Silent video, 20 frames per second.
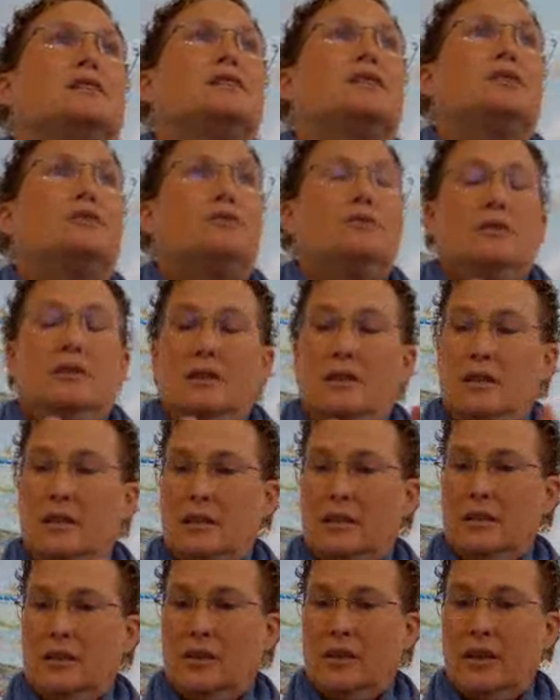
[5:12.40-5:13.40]
So
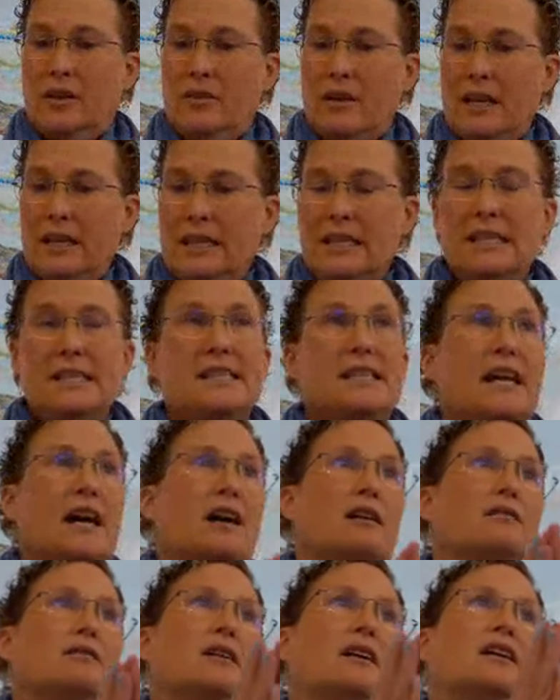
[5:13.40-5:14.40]
you're going to write these
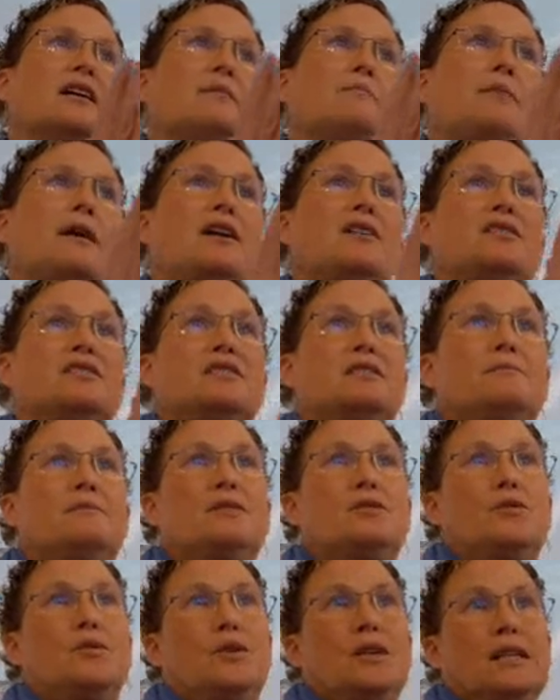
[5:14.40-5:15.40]
down, a comparison
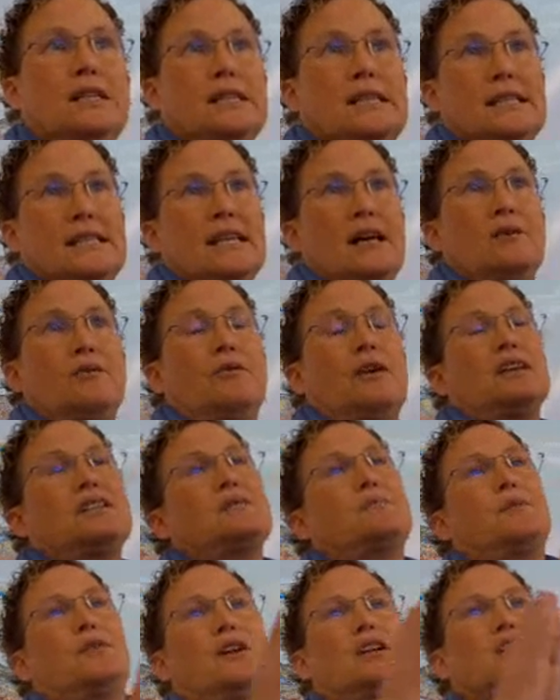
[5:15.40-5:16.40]
between cell
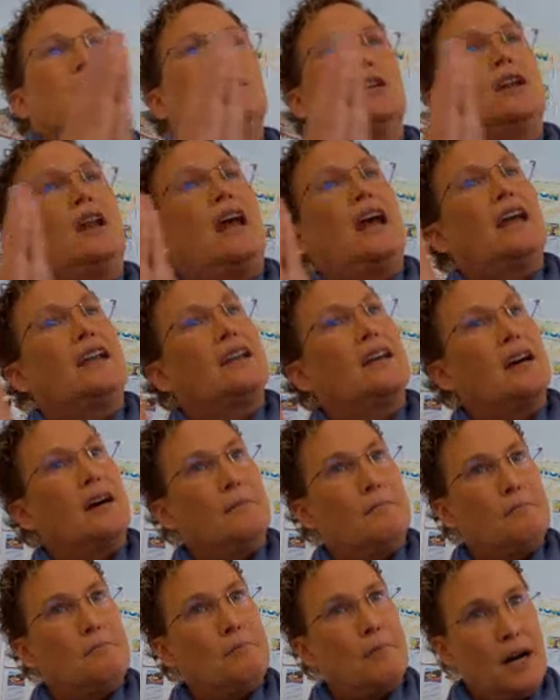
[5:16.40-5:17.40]
respiration and
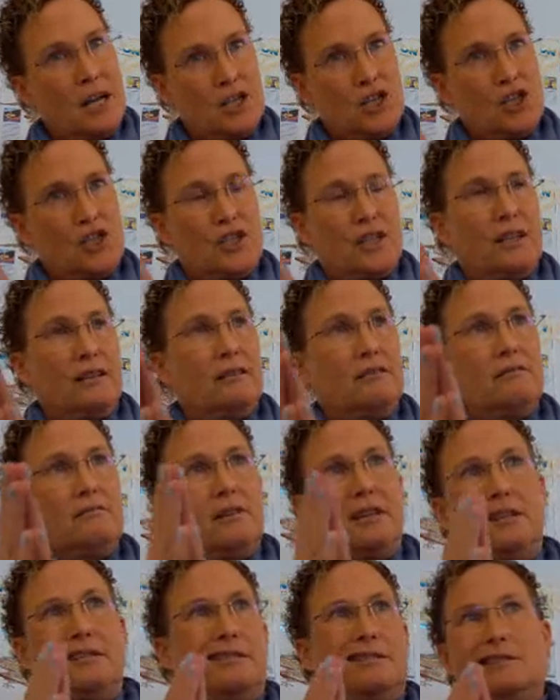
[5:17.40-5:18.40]
combustion.
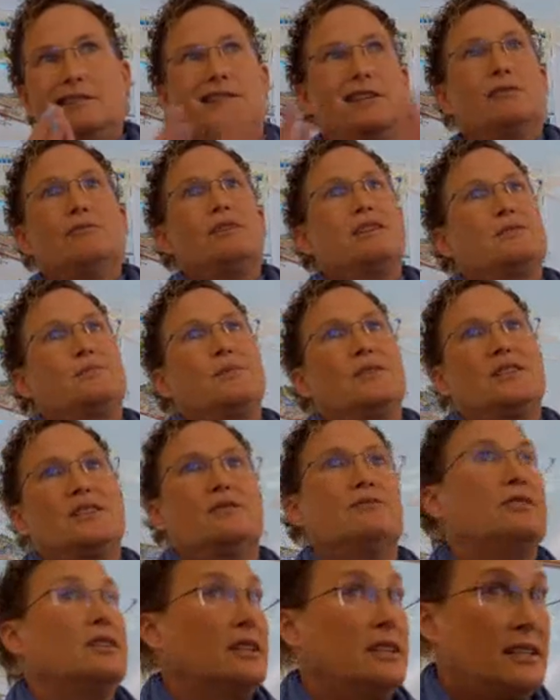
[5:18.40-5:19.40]
And cell
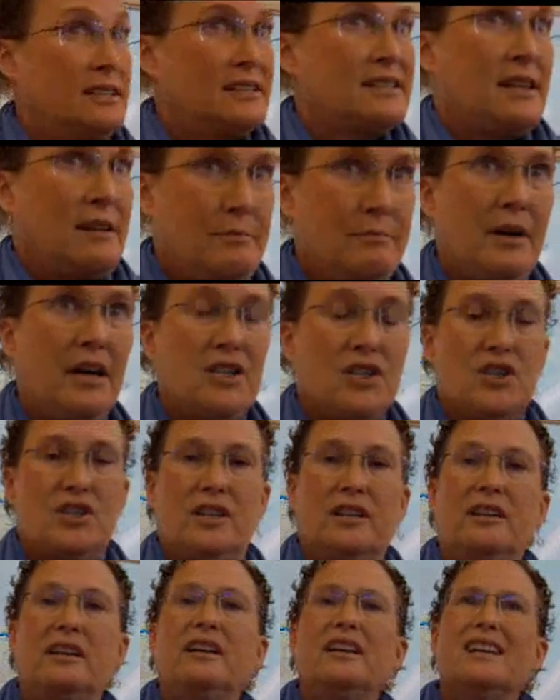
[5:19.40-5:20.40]
respiration really is
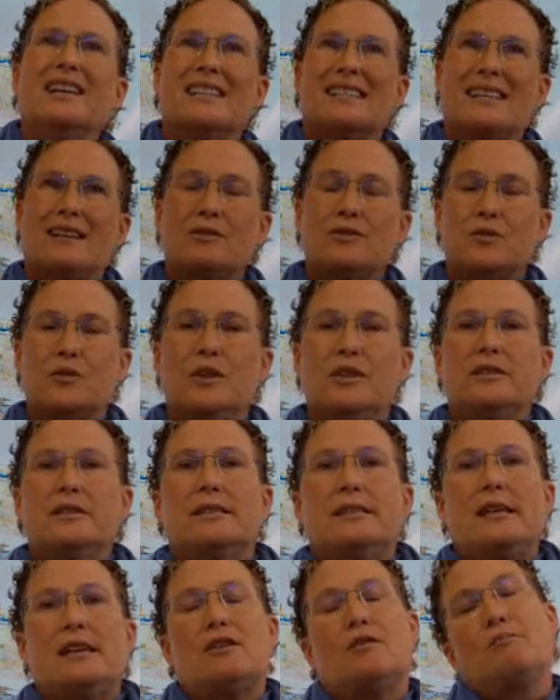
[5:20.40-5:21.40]
combustion. Sounds weird to
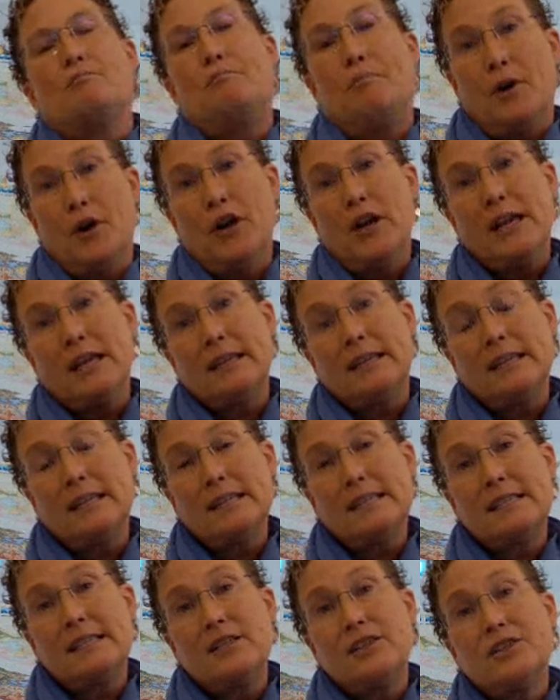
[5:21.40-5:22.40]
say you're burning
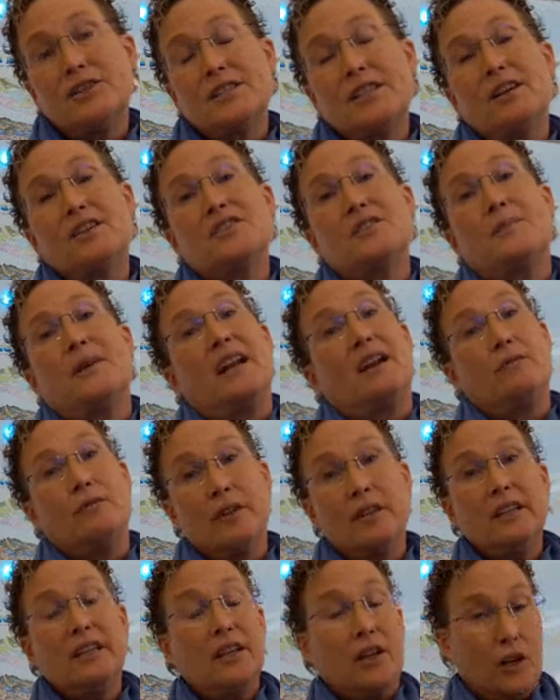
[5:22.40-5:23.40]
things in your cells, but I
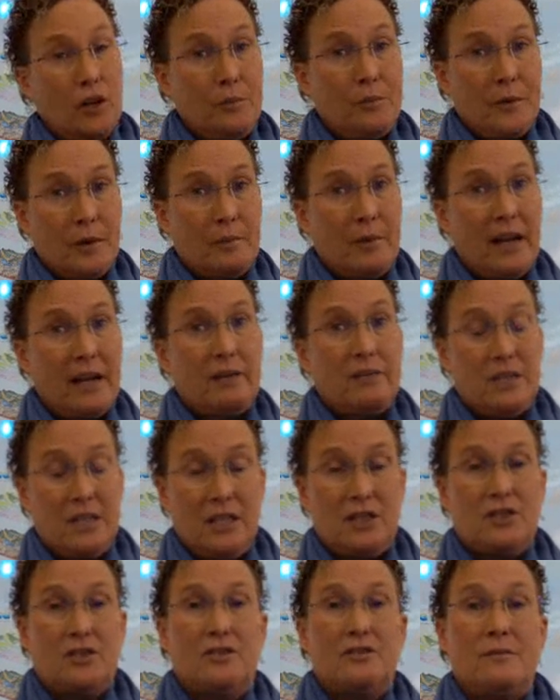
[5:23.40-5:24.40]
really hope your bio
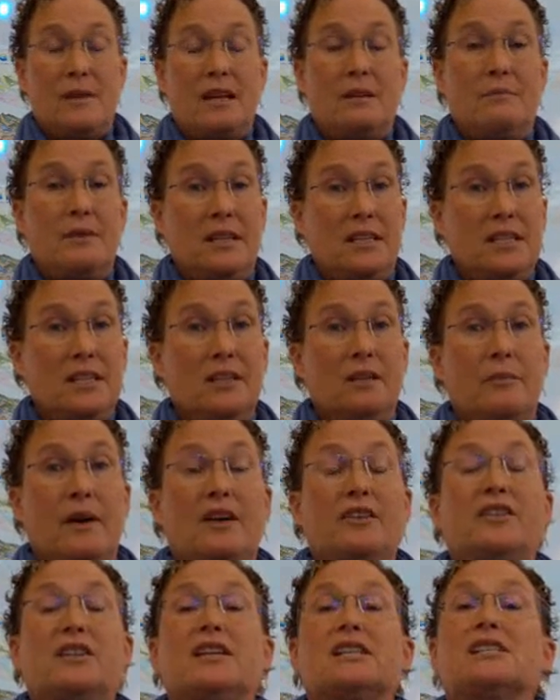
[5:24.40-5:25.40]
teachers made a big deal
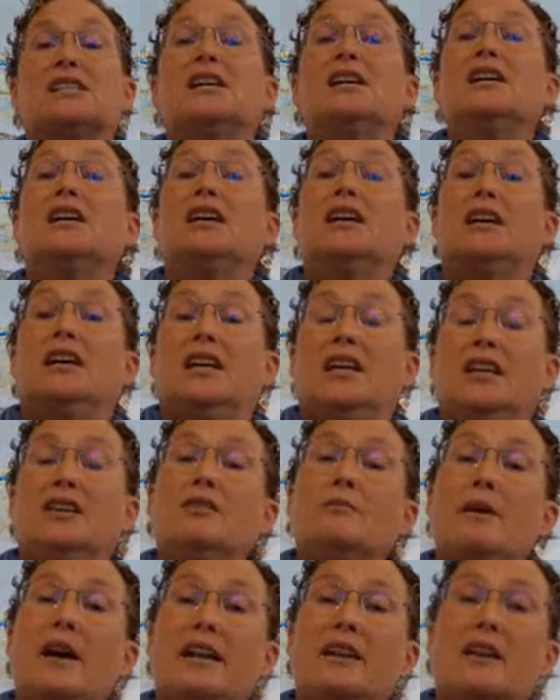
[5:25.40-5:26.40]
about this. In
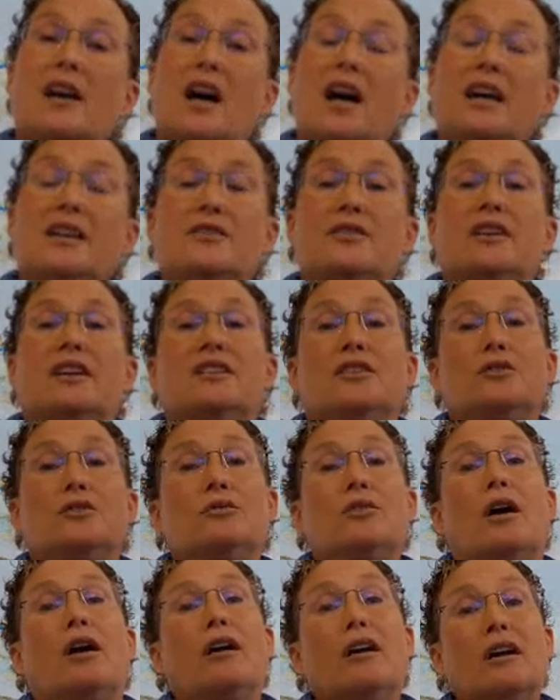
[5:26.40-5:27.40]
your mitochondria,
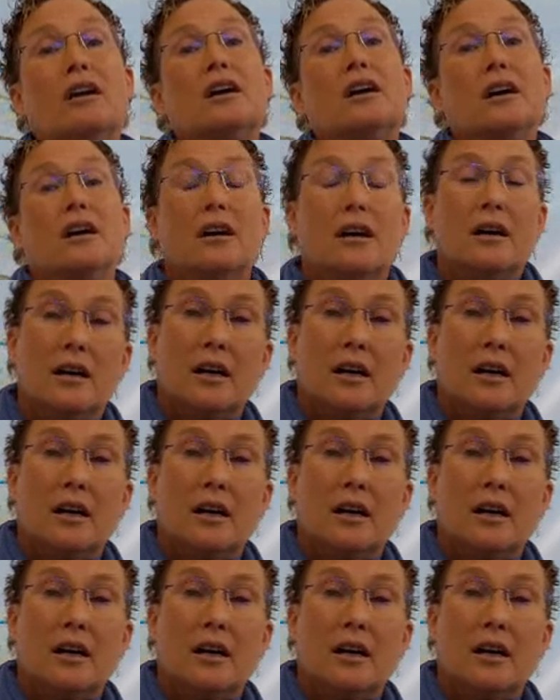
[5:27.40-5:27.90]
you are